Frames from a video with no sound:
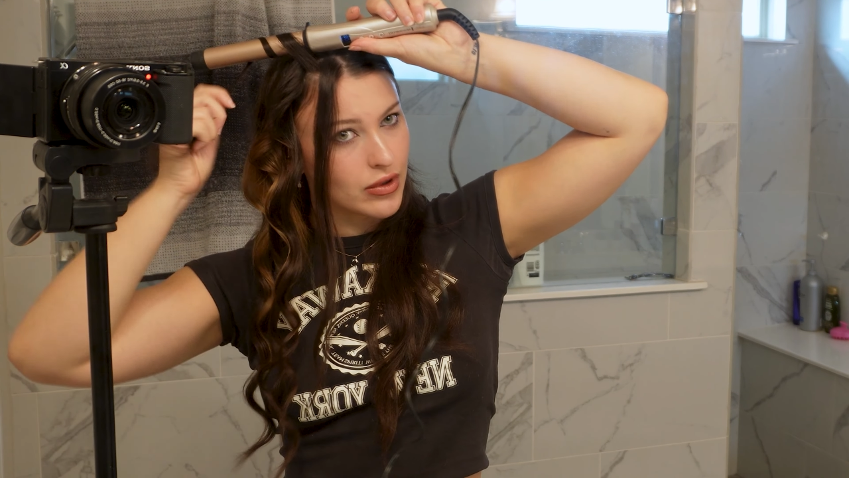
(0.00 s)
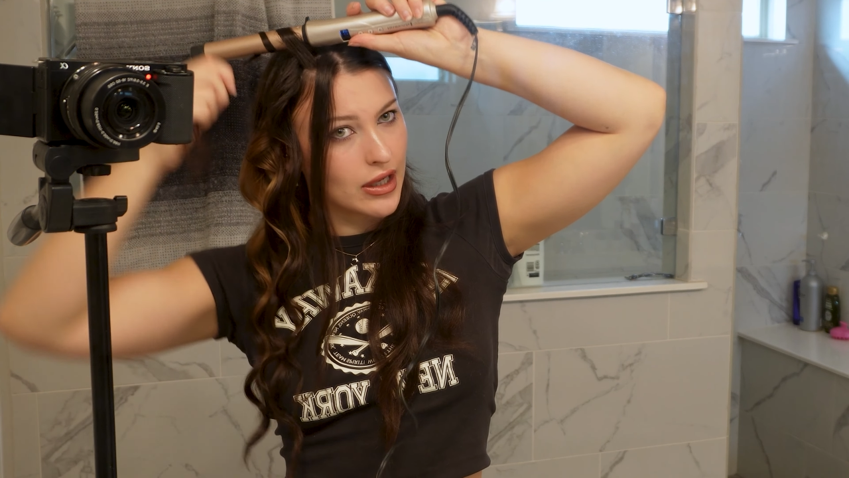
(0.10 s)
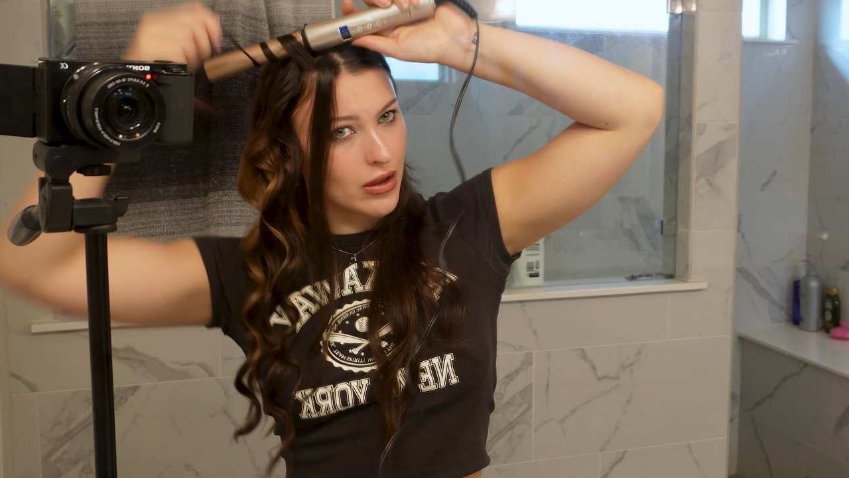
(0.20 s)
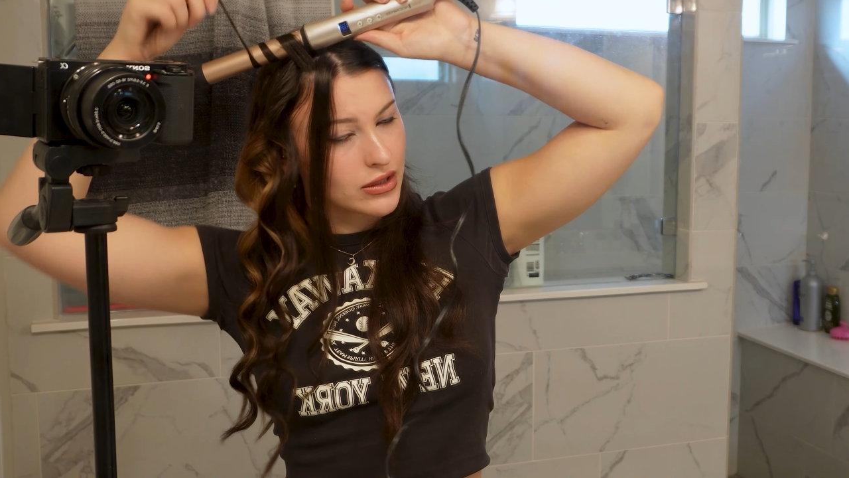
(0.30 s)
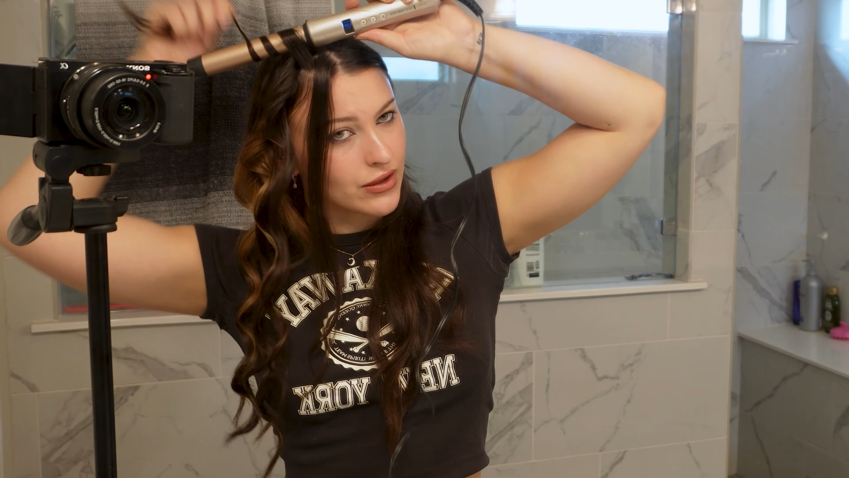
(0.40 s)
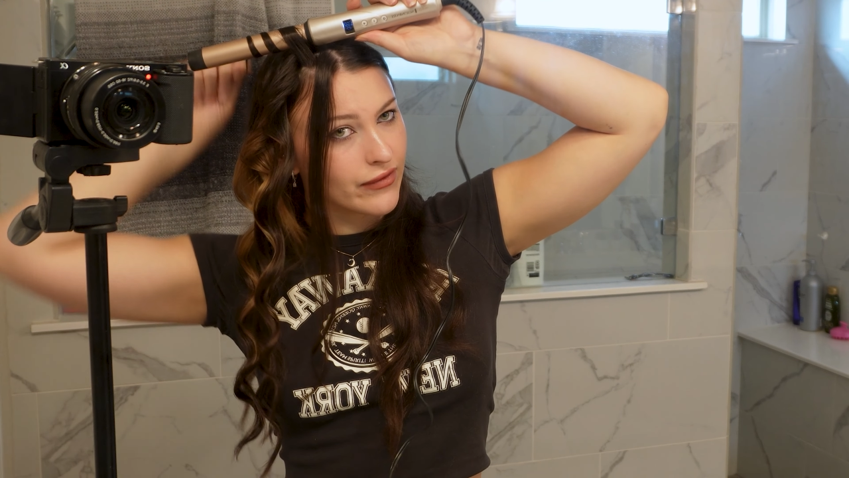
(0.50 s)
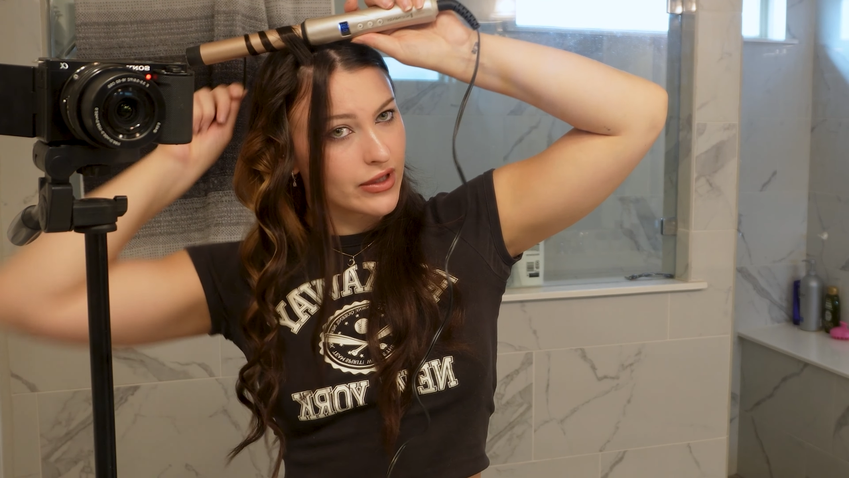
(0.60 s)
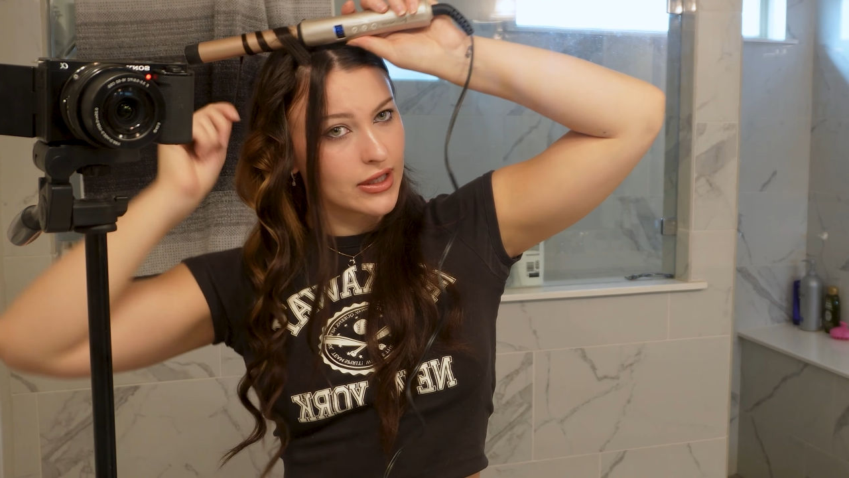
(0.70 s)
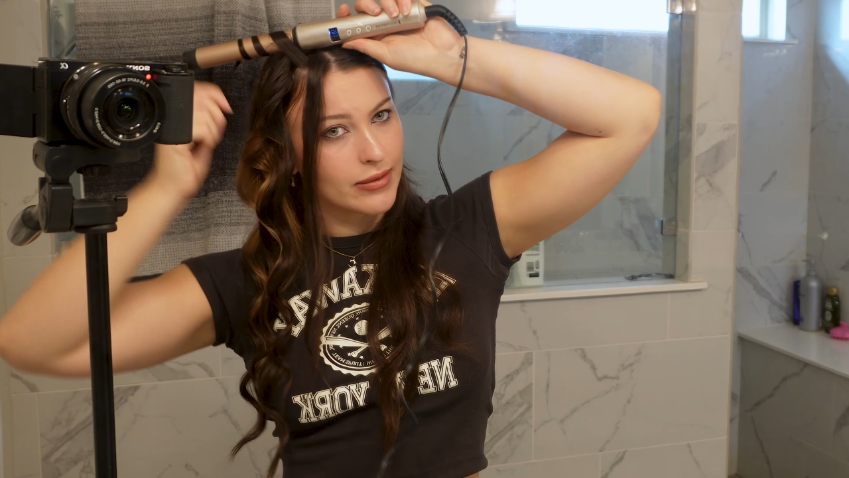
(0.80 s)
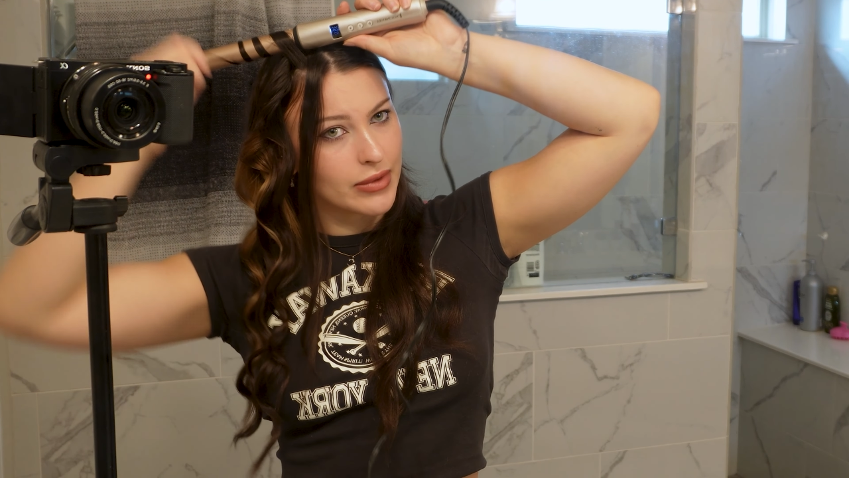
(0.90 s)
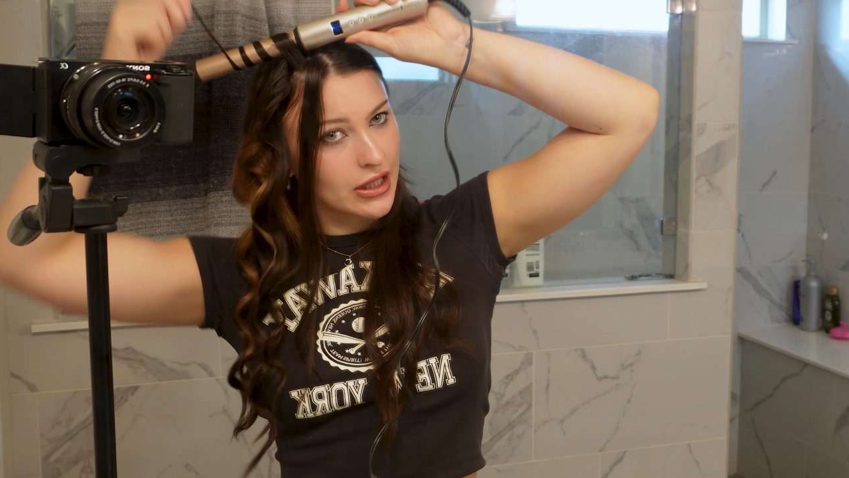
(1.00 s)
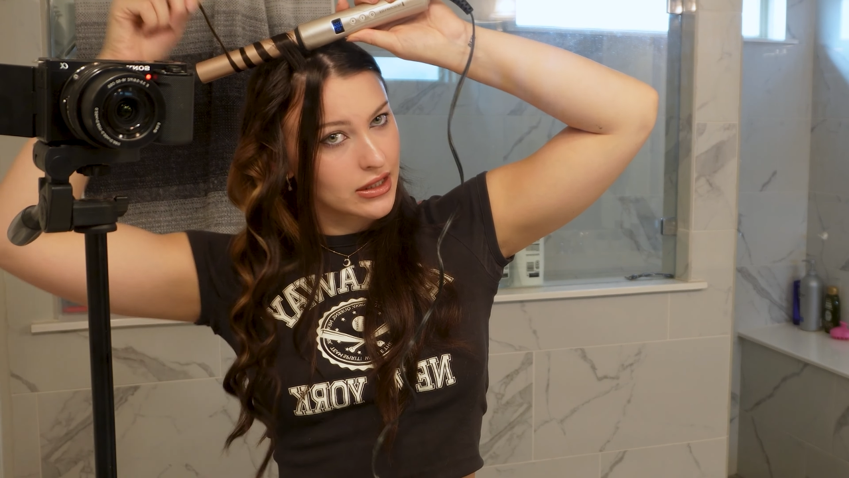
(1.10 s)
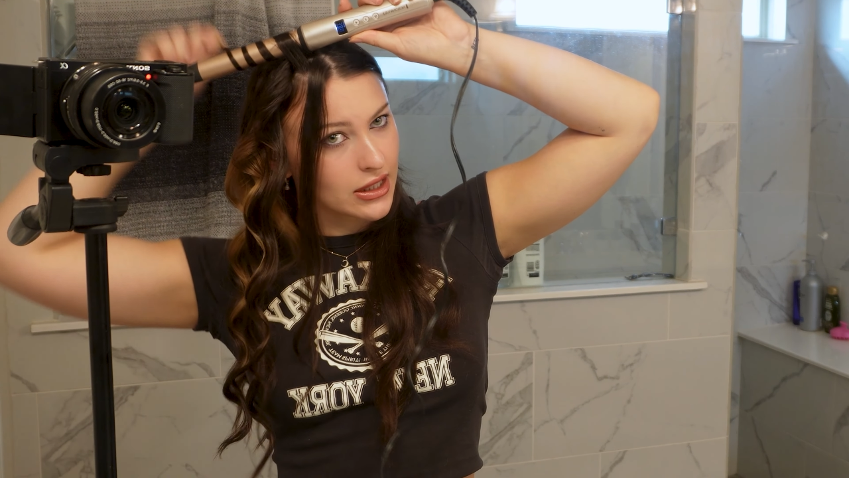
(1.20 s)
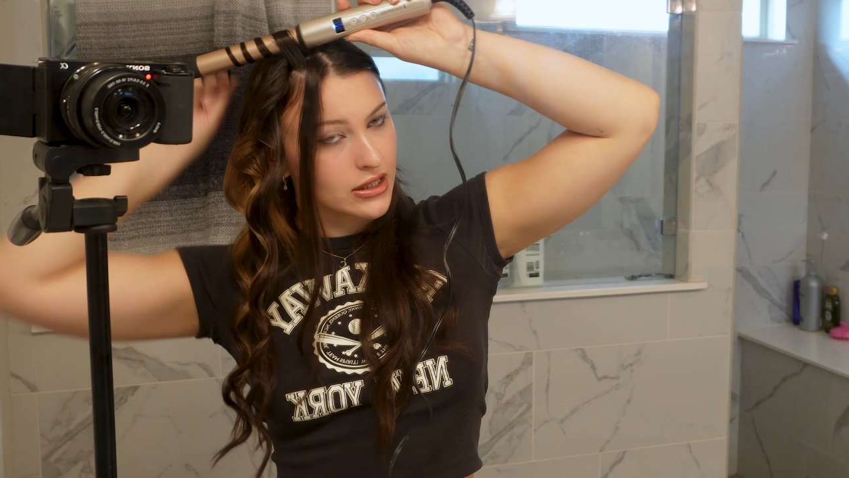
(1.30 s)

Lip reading: I also feel like because I